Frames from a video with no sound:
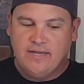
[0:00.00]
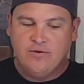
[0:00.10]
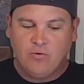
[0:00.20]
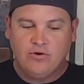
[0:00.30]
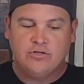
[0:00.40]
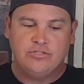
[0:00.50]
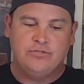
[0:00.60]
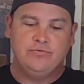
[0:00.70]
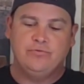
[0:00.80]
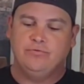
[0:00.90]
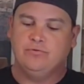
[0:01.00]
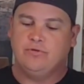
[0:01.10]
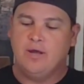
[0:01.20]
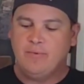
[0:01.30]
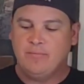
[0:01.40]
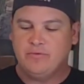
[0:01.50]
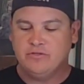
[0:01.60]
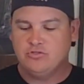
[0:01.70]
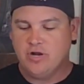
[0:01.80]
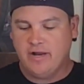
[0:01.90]
in order to come up with
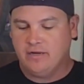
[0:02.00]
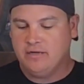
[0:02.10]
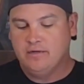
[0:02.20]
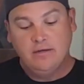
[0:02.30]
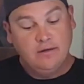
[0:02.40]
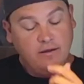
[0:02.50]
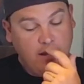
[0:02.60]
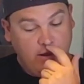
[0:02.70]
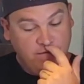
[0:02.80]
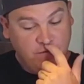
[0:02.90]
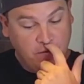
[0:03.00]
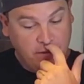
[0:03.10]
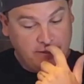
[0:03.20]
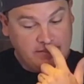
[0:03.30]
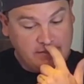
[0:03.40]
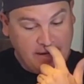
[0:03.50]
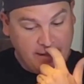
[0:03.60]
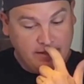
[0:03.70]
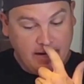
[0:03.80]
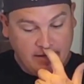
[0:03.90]
a drink uh, for this, I, I,
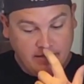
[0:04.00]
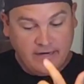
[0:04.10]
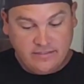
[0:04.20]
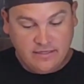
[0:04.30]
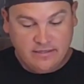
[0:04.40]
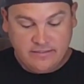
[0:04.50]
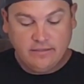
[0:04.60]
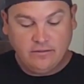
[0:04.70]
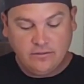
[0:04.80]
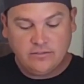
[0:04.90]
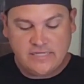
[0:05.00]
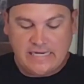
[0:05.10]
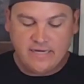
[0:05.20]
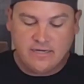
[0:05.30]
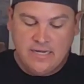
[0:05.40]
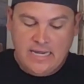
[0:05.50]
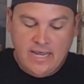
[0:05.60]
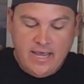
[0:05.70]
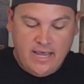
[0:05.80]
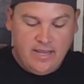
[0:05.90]
I did a little digging
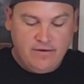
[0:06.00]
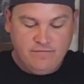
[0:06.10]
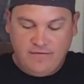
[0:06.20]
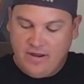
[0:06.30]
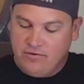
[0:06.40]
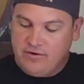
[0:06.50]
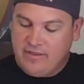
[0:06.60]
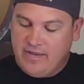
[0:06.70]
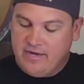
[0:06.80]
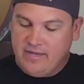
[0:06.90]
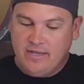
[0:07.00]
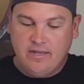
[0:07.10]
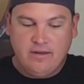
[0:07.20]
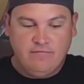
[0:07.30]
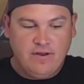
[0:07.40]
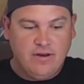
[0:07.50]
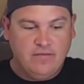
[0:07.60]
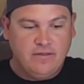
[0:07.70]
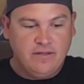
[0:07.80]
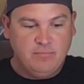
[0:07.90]
and found that found
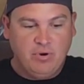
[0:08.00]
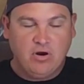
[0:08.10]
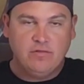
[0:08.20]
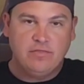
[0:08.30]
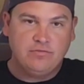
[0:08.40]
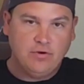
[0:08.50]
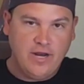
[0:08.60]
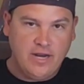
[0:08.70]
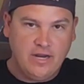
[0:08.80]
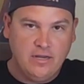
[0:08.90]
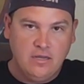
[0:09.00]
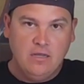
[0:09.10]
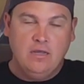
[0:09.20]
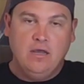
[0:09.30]
out that in part three,